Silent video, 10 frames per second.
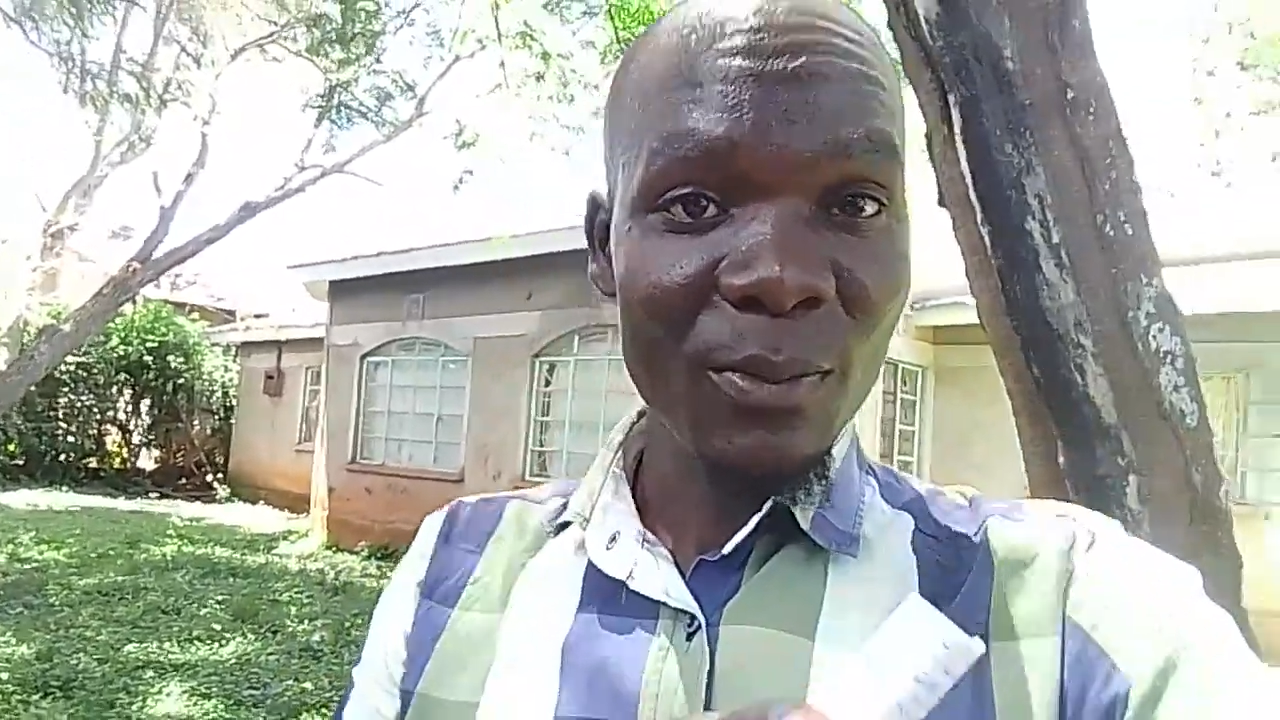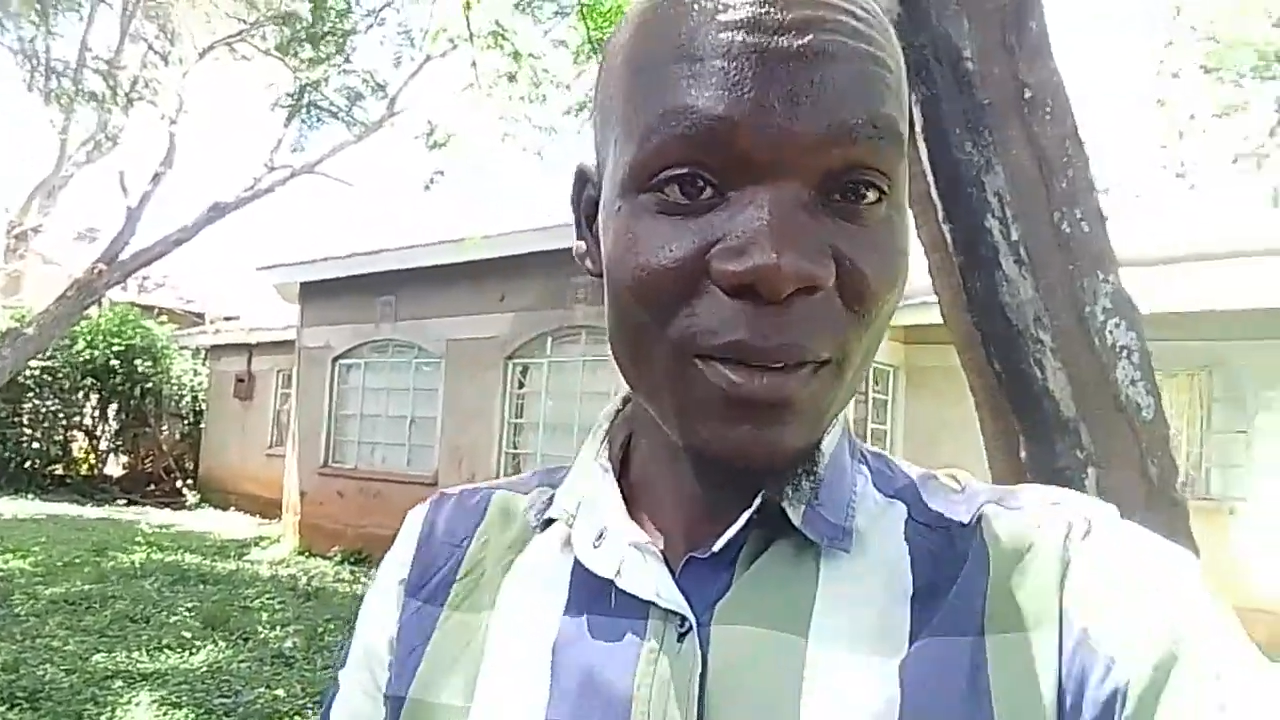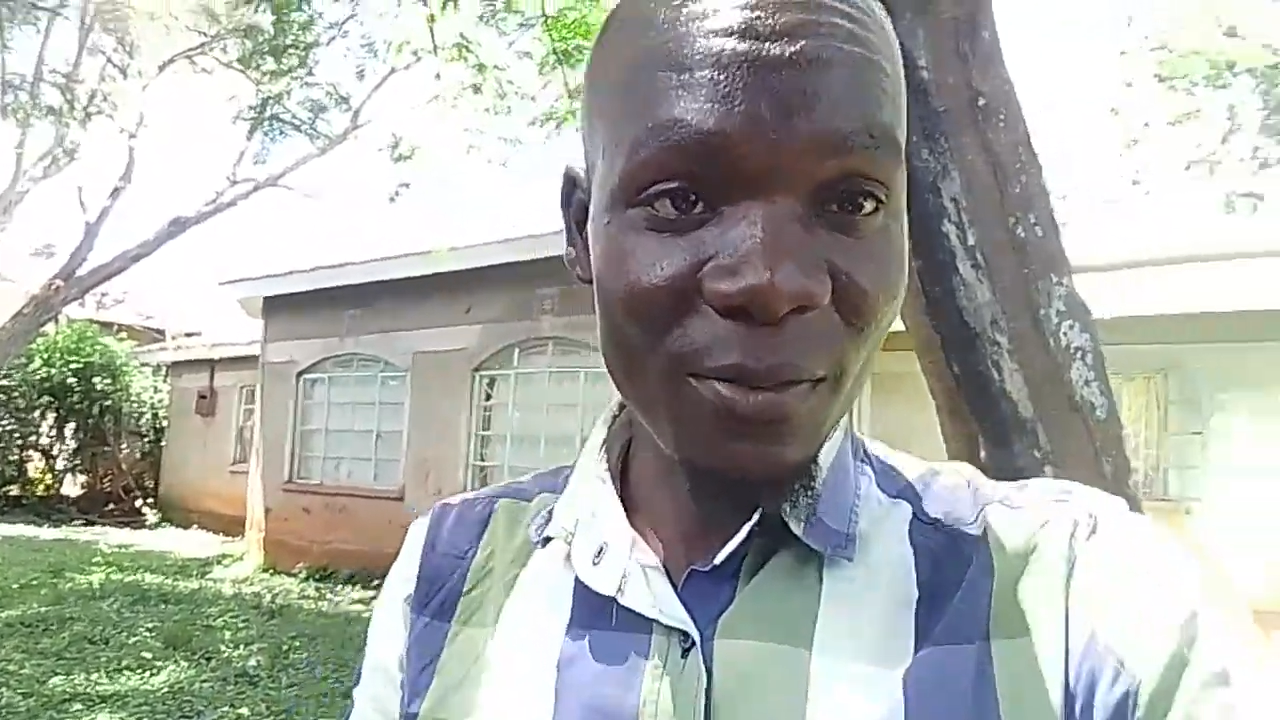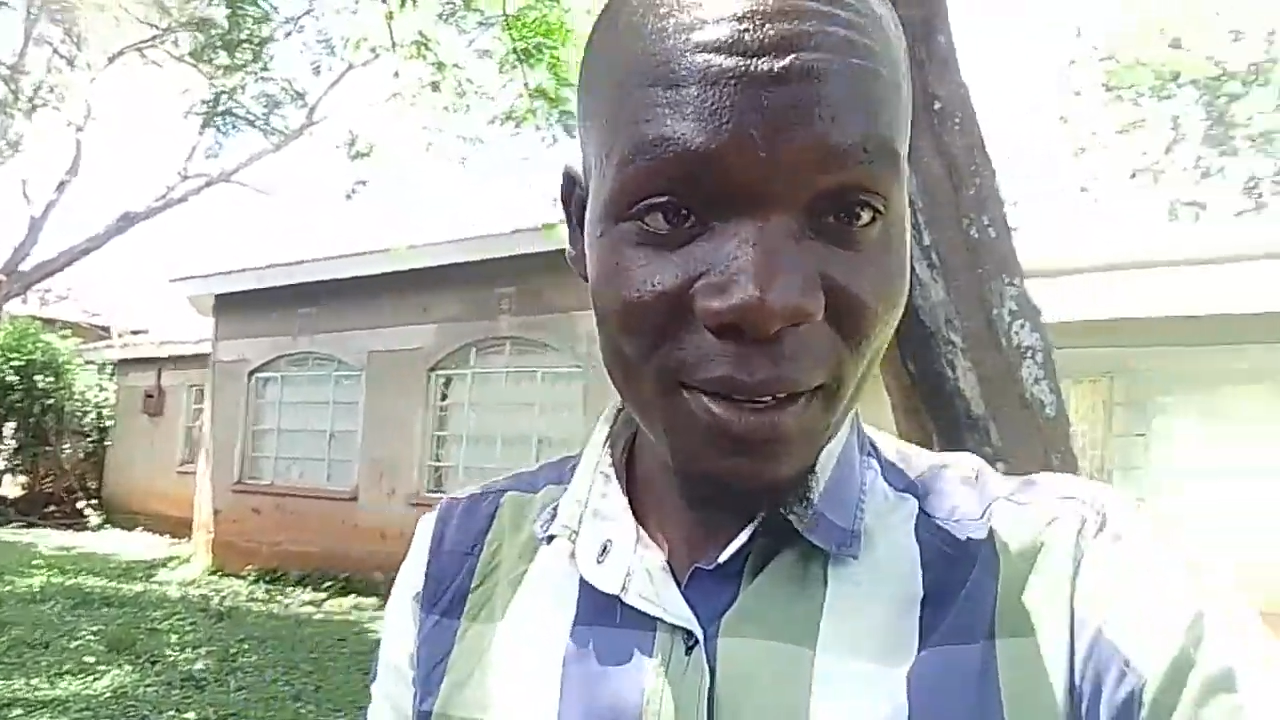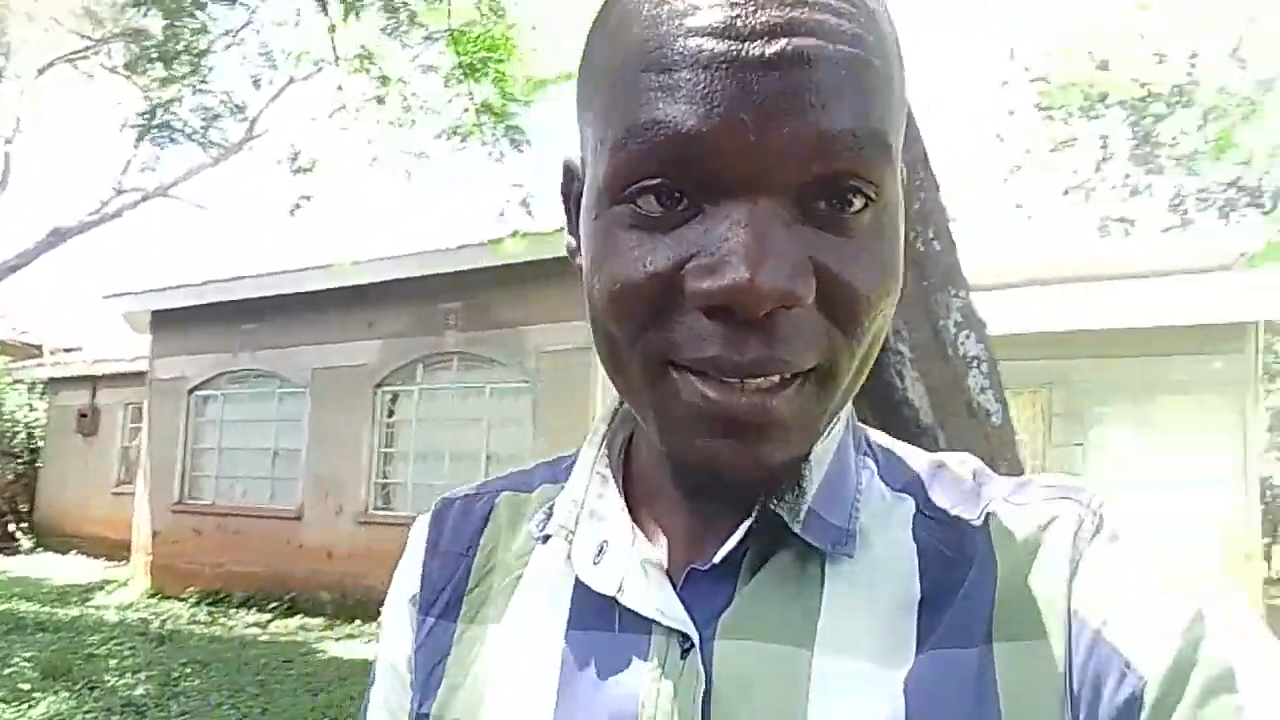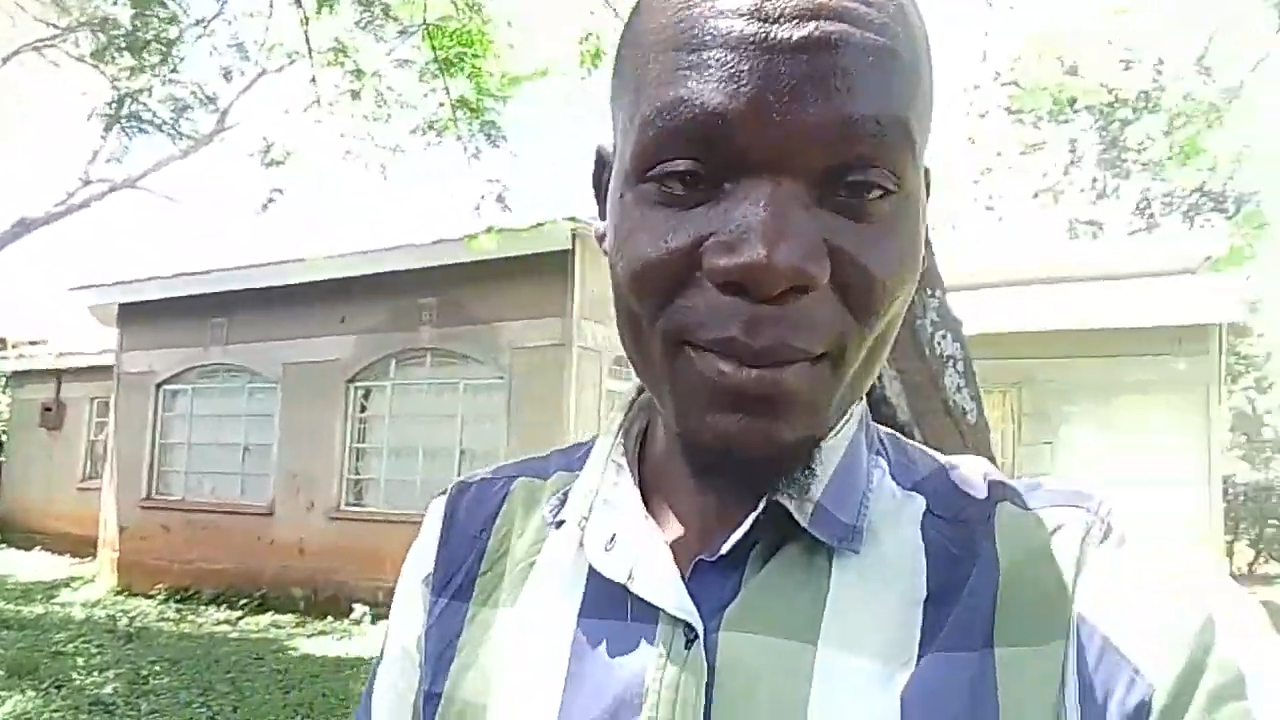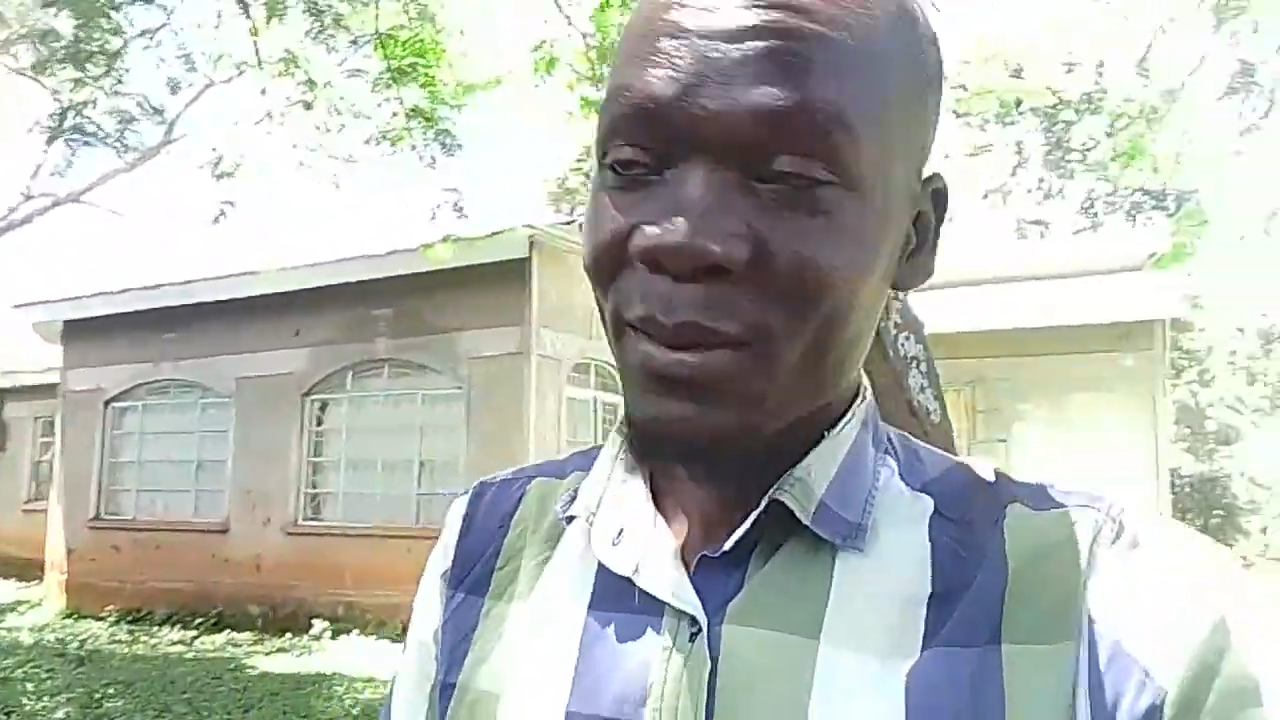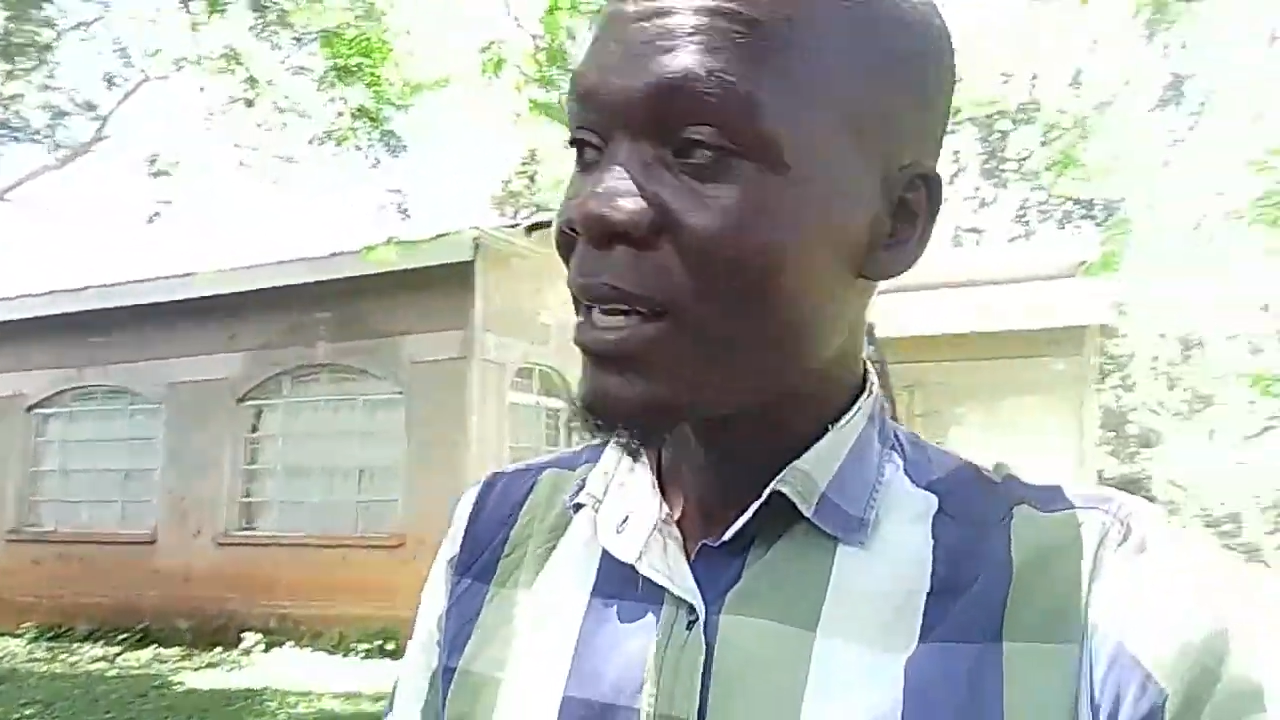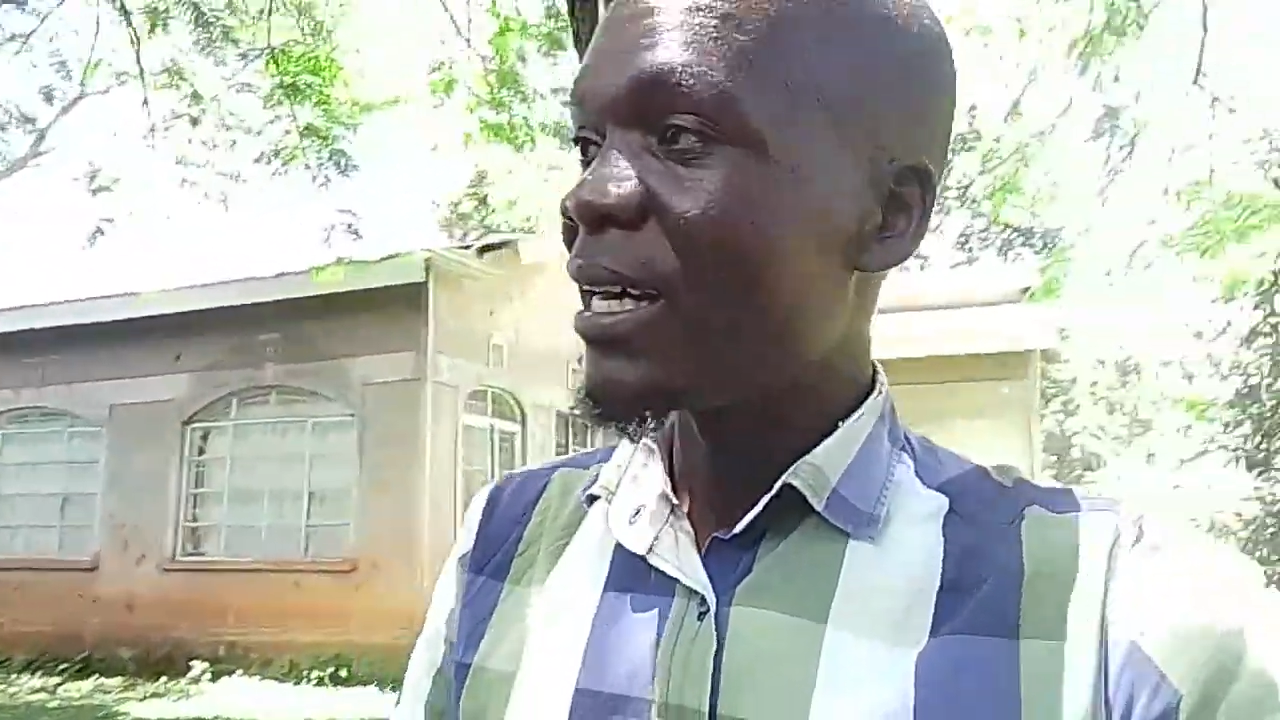with my friends.